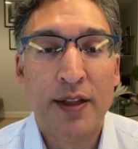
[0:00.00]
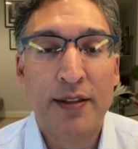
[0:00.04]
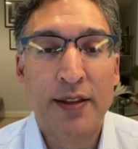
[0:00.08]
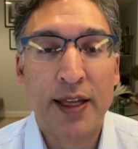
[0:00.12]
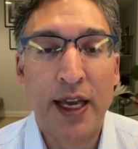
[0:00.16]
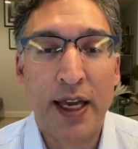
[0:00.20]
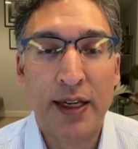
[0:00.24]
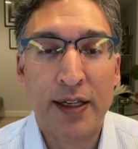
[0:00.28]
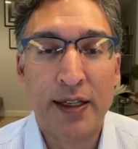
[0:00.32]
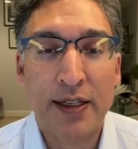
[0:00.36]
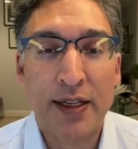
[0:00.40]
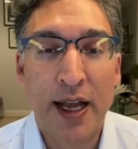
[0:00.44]

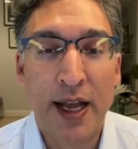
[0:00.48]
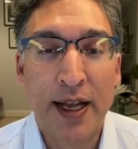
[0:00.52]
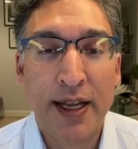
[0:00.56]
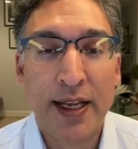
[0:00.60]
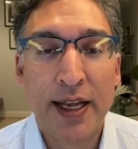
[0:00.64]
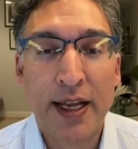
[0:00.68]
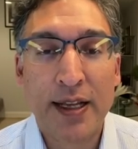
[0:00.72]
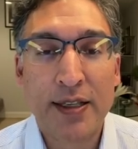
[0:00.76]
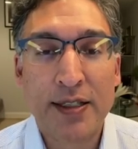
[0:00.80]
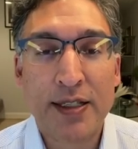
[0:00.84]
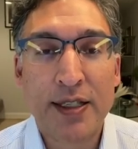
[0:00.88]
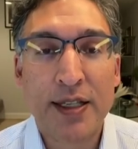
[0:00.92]
that I
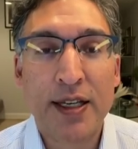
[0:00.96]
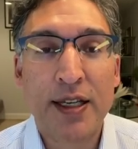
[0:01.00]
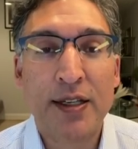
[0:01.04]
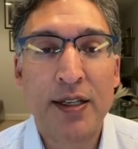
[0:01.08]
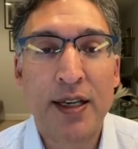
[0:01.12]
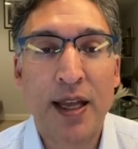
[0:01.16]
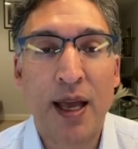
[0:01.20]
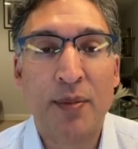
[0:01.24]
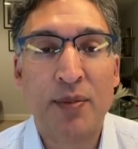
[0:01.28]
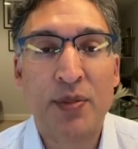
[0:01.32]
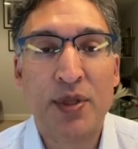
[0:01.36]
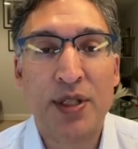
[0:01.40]
guess
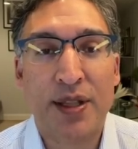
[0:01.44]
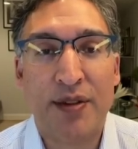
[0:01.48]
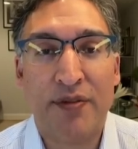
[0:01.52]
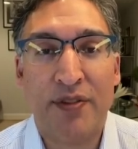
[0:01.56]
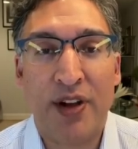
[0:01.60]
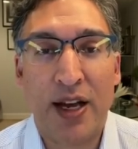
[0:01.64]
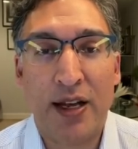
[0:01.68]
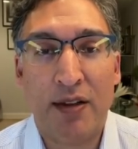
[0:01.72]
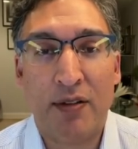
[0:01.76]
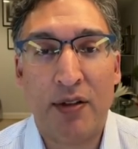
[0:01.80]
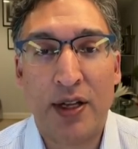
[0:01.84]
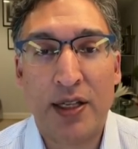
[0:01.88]
condemns the
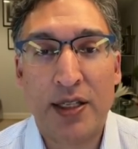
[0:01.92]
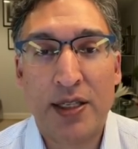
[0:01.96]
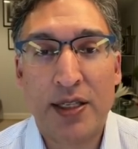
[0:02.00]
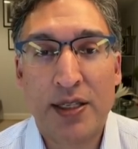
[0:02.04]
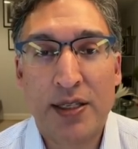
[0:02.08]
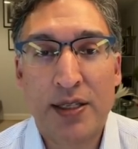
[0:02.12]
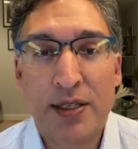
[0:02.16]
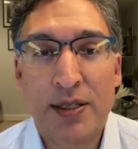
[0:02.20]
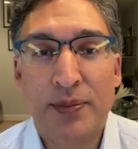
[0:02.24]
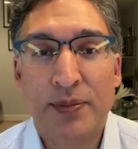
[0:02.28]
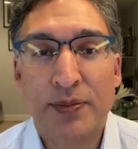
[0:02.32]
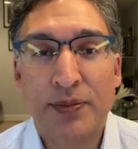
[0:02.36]

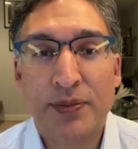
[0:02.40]
violence.